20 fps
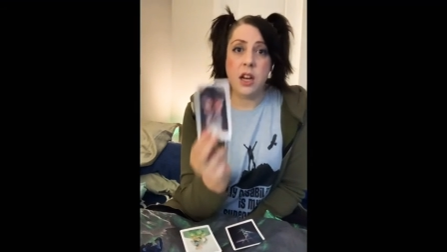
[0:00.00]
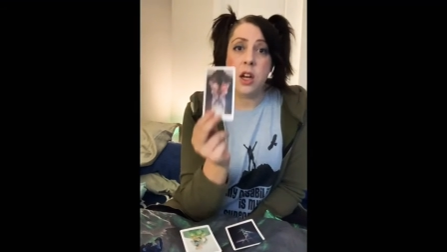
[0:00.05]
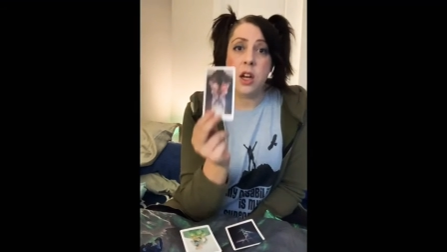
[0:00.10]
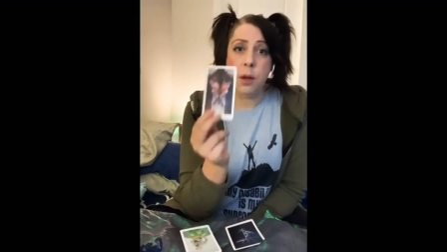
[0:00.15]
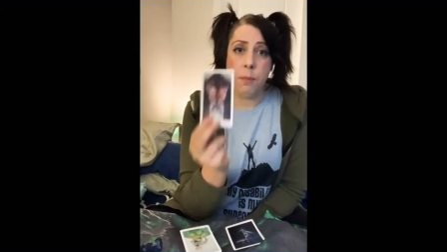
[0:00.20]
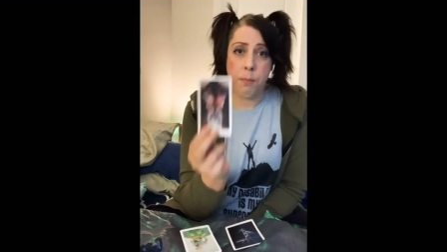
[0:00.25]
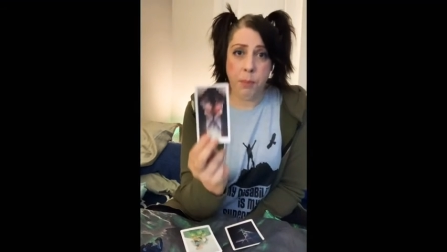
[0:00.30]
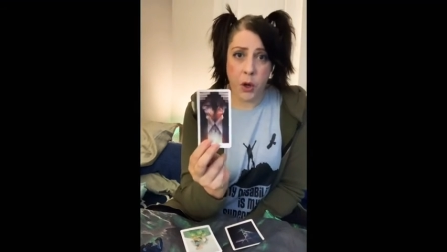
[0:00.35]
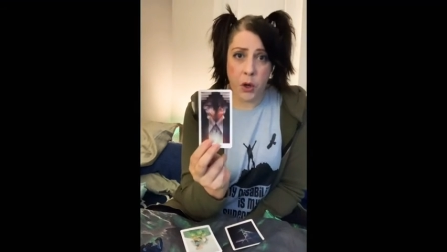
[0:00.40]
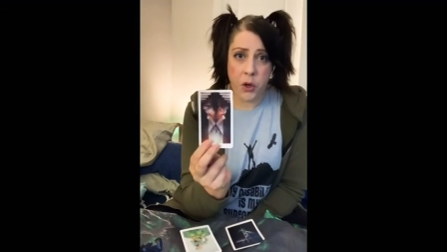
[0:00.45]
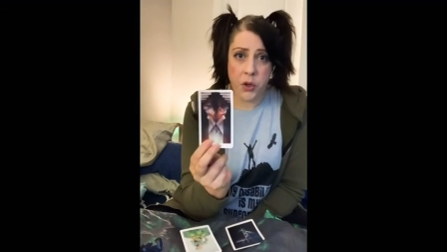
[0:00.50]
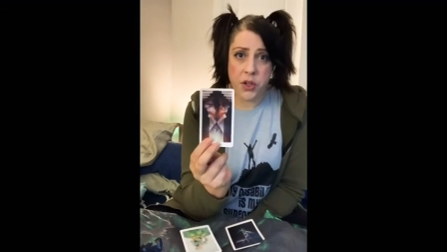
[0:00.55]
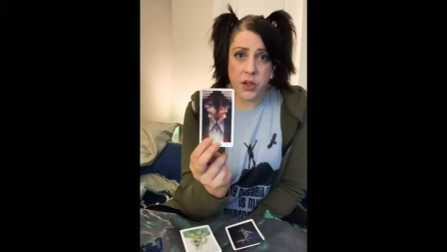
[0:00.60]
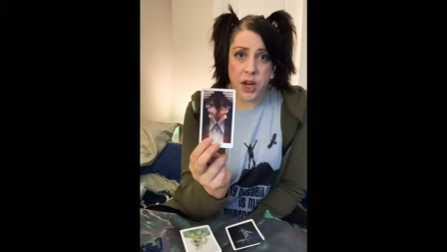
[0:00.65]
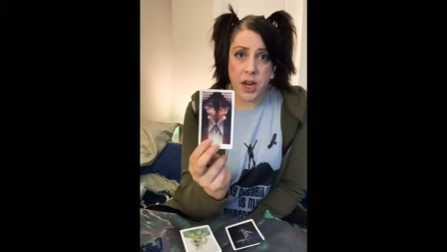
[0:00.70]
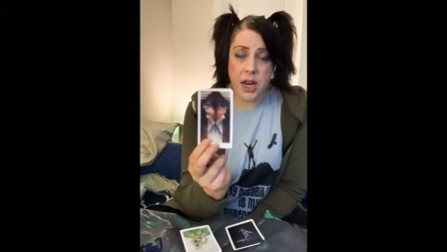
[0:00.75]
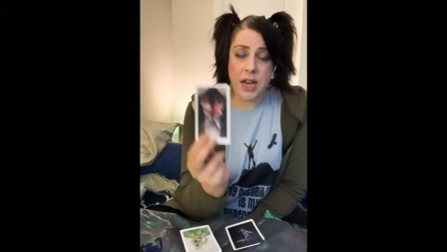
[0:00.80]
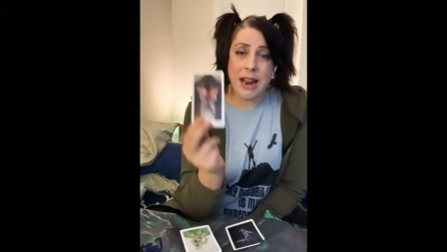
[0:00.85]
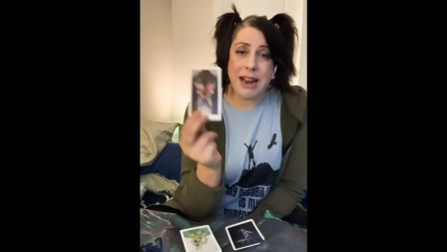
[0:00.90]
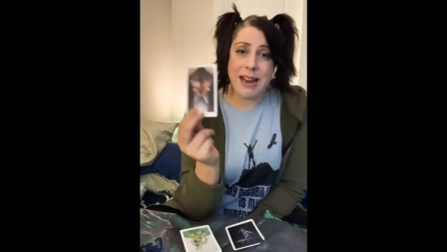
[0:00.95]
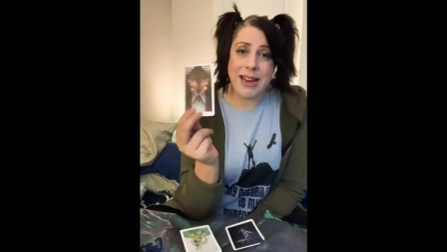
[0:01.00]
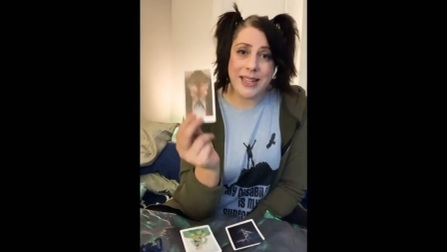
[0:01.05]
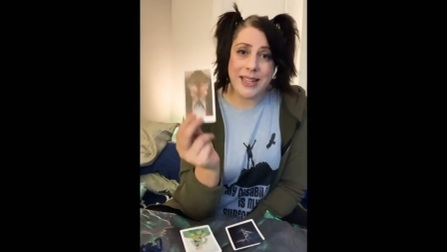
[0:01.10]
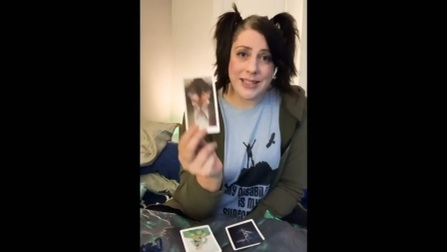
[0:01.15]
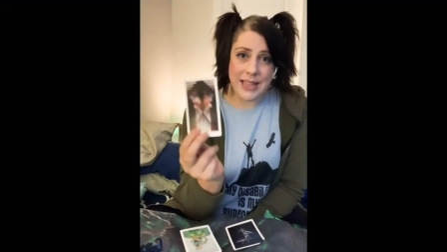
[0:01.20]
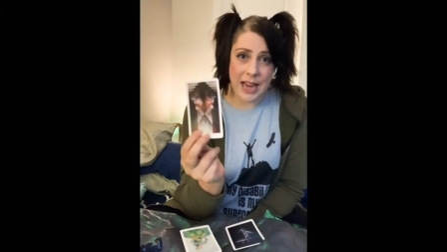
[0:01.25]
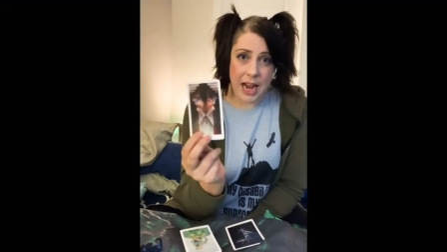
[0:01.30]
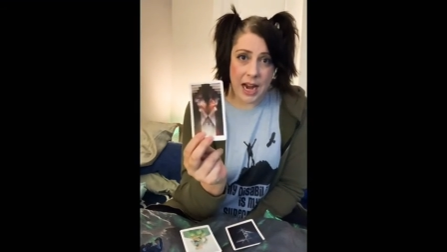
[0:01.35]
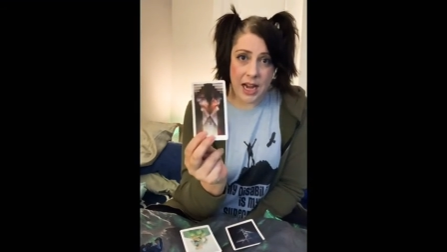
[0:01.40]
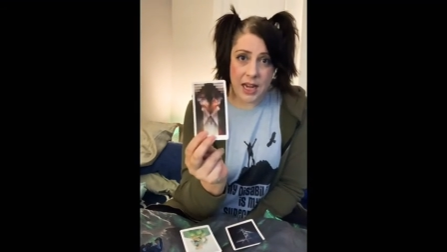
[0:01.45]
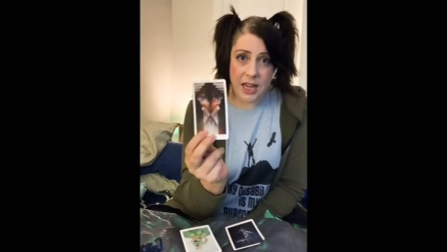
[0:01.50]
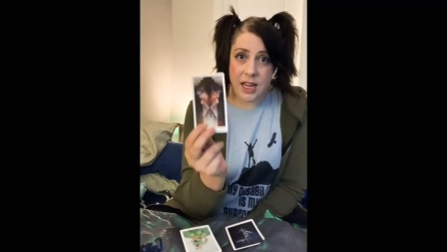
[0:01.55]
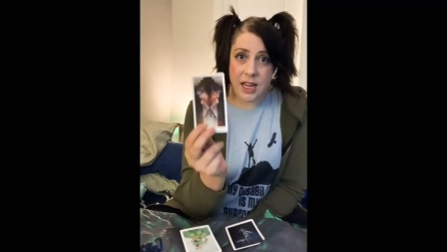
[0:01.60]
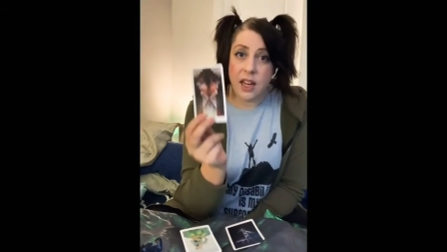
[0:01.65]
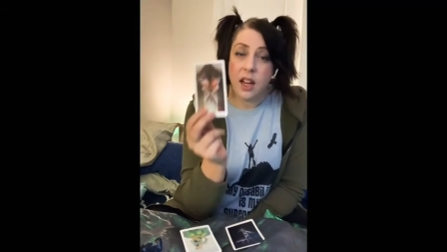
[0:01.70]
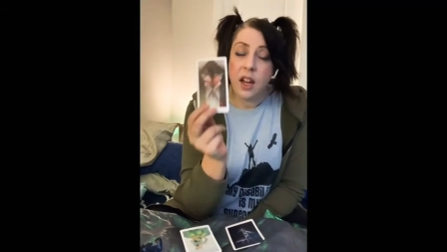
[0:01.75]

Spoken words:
compulsion, and anxiety